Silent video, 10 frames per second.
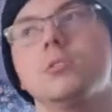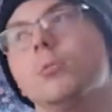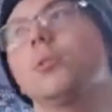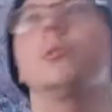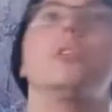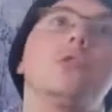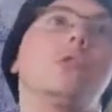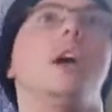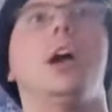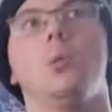like, where's your
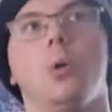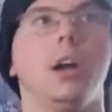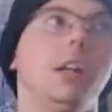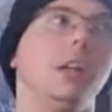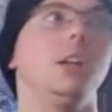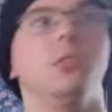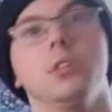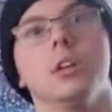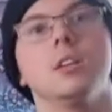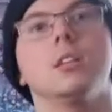dad, why did he do
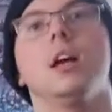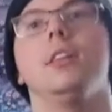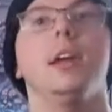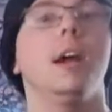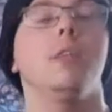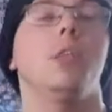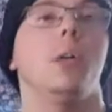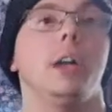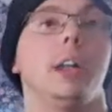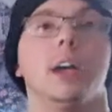this, and they have no
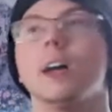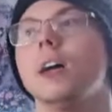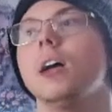idea.